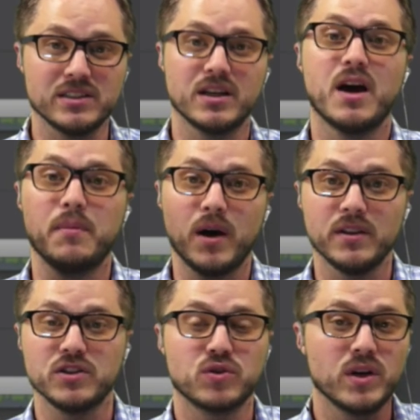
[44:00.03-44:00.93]
come on
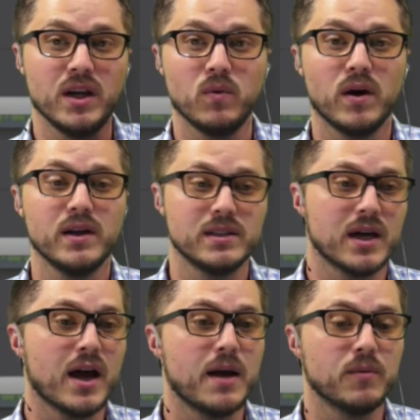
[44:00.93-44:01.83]
the screen one at a
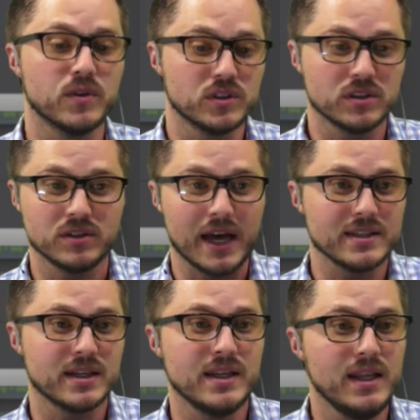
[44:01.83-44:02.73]
time, or just as
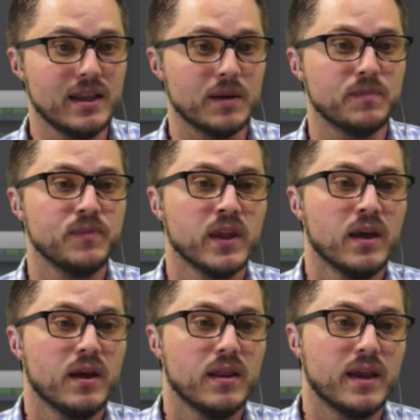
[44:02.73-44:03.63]
I need them,
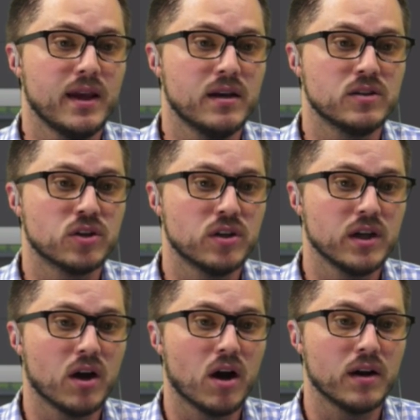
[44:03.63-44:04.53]
then turning
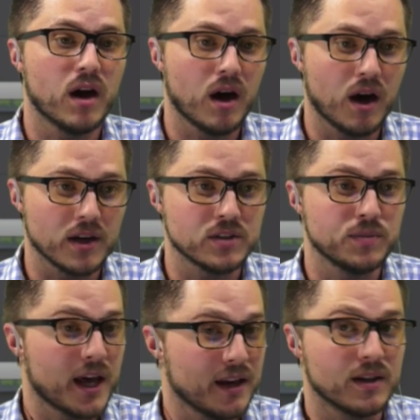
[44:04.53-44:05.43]
on
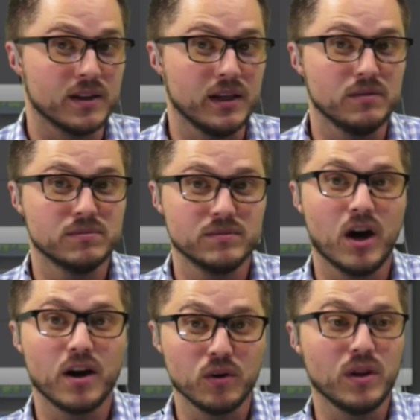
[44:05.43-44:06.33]
automatically go